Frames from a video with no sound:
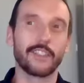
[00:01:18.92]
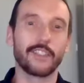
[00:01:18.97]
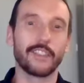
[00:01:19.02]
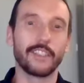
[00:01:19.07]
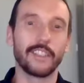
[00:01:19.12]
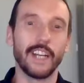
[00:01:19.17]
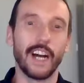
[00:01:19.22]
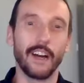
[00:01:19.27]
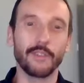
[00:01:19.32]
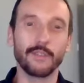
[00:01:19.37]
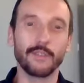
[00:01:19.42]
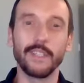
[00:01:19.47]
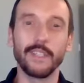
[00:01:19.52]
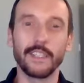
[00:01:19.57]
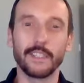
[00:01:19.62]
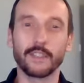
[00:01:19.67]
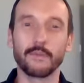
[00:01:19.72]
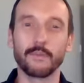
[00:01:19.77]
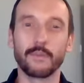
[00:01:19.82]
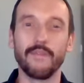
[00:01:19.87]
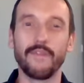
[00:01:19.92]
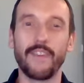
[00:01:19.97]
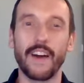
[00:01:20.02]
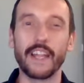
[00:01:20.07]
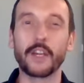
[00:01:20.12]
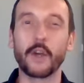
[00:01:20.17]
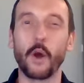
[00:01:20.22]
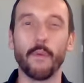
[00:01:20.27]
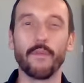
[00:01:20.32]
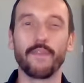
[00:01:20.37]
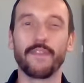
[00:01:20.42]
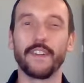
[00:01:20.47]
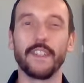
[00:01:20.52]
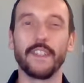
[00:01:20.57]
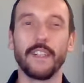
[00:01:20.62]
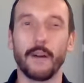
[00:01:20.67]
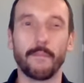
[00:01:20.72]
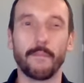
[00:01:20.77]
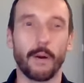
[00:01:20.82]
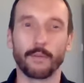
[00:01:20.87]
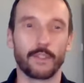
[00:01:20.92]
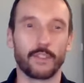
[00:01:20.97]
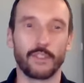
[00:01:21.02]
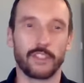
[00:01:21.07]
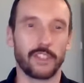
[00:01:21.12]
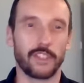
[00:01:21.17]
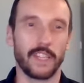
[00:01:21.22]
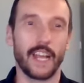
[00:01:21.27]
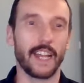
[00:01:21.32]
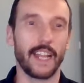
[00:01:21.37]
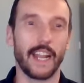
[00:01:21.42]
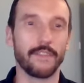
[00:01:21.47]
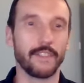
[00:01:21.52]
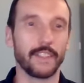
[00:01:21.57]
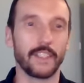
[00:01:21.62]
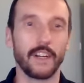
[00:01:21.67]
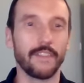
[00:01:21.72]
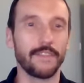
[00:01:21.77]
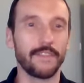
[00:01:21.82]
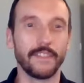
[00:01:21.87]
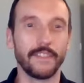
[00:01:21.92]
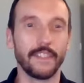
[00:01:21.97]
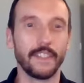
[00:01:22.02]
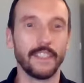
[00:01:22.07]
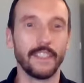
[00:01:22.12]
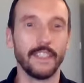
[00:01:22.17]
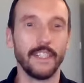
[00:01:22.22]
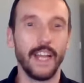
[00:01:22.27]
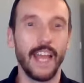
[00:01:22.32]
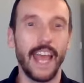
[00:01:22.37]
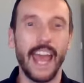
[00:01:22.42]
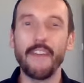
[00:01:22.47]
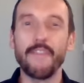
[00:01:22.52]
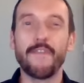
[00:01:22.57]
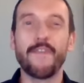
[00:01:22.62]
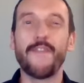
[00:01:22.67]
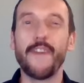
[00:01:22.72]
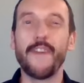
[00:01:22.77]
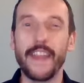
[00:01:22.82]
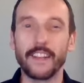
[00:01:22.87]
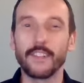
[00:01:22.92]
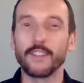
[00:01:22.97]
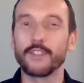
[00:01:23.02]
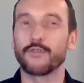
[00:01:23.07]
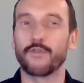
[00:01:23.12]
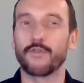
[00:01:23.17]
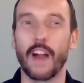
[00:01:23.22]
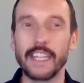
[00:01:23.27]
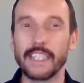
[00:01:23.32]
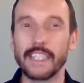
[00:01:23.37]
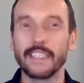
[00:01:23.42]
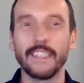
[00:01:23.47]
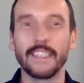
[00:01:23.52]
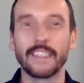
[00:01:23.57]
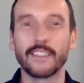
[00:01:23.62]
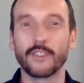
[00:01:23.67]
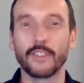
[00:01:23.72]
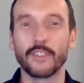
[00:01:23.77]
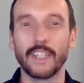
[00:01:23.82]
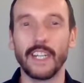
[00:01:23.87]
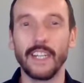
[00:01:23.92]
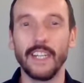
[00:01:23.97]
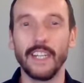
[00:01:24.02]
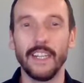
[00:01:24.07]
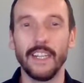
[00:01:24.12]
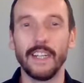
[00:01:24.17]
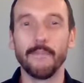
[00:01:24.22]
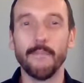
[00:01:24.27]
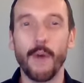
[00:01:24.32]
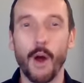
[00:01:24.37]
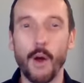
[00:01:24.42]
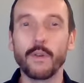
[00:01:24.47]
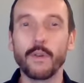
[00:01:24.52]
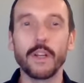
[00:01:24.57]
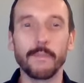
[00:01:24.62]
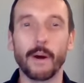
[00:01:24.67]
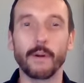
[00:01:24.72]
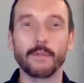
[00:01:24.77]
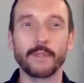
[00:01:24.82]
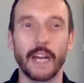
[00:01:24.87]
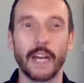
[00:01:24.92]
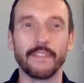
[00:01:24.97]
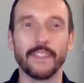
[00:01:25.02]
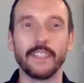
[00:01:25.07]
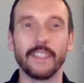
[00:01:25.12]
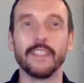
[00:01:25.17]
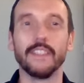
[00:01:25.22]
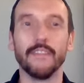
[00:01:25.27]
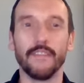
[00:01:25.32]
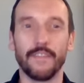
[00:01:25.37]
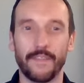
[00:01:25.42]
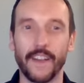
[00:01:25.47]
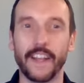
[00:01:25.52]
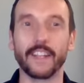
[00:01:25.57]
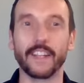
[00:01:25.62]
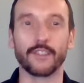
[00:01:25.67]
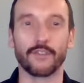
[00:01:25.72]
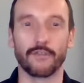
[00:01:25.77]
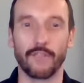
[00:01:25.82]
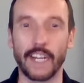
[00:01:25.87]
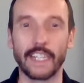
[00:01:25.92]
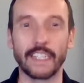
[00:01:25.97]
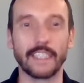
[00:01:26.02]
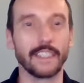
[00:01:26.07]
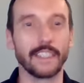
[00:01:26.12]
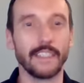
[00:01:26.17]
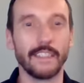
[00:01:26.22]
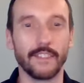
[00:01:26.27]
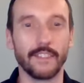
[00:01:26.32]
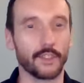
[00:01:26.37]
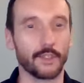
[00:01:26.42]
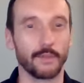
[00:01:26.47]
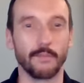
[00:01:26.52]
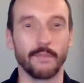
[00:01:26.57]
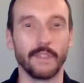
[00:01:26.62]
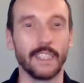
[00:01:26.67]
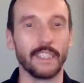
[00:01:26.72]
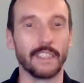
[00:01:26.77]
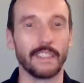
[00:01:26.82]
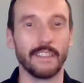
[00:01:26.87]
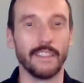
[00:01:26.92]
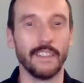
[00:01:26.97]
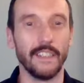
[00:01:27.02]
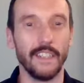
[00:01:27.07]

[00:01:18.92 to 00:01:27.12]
there's something very comforting about just slagging Everton off. It feels right, doesn't it? Moaning about Everton feels right for some reason.